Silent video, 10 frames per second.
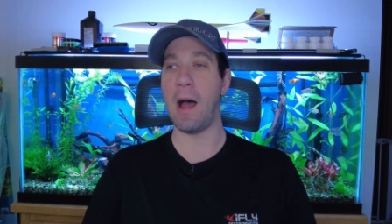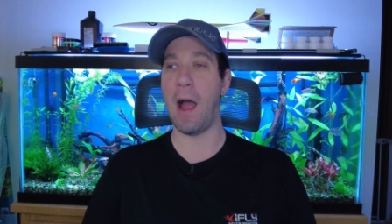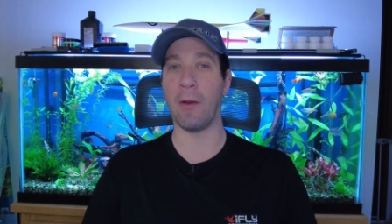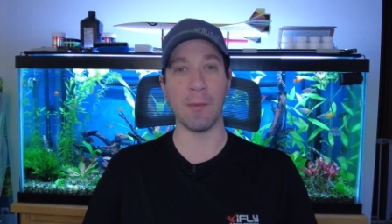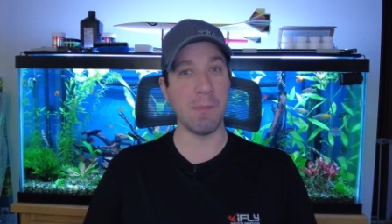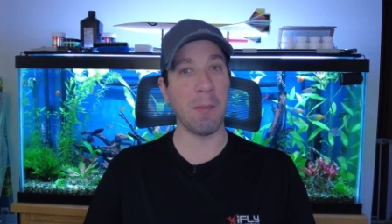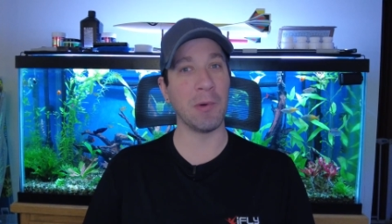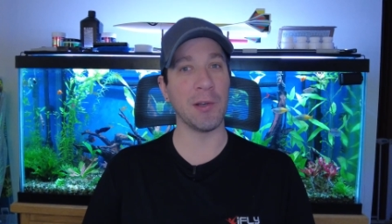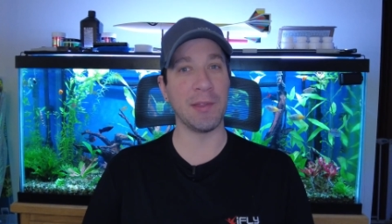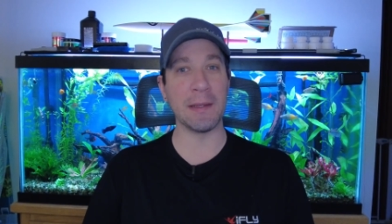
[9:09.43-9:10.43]
I
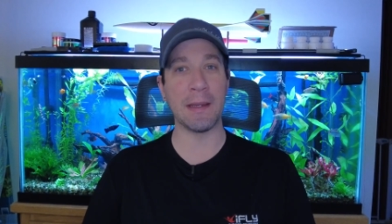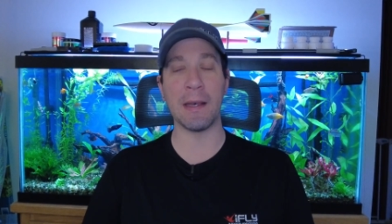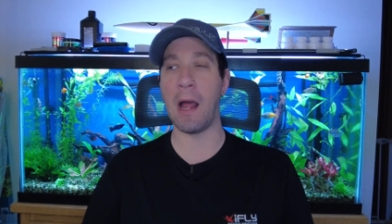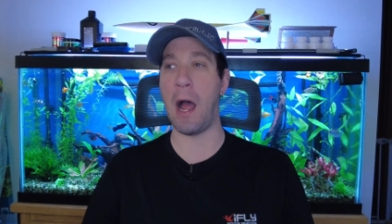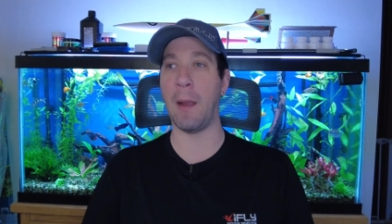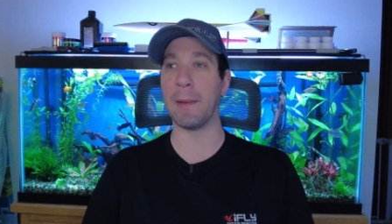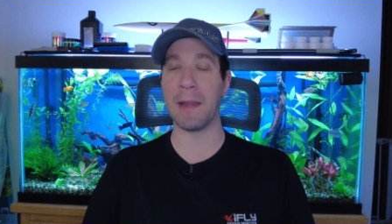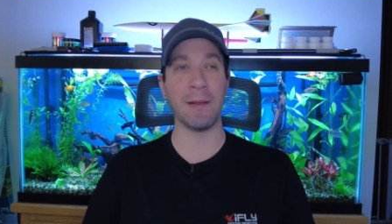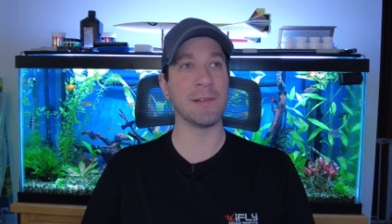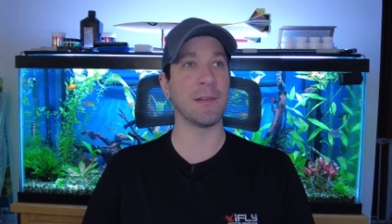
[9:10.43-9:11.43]
remember thinking, I'm
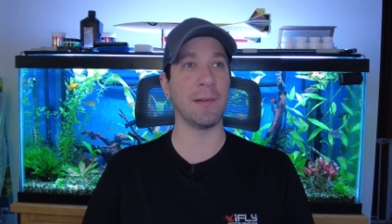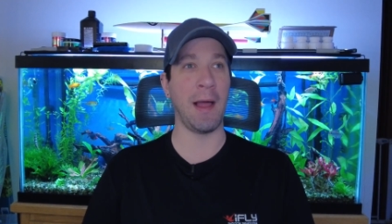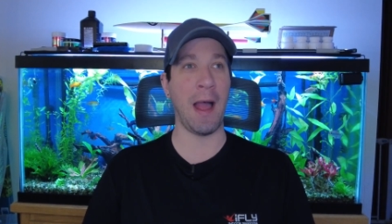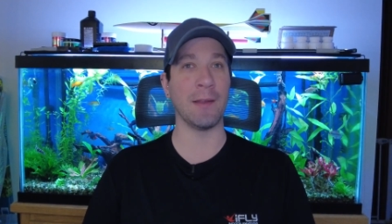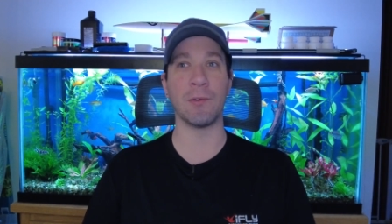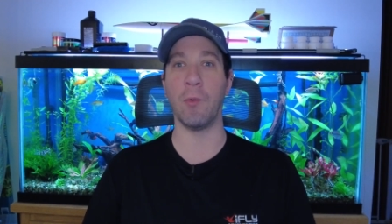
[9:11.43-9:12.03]
against the glass.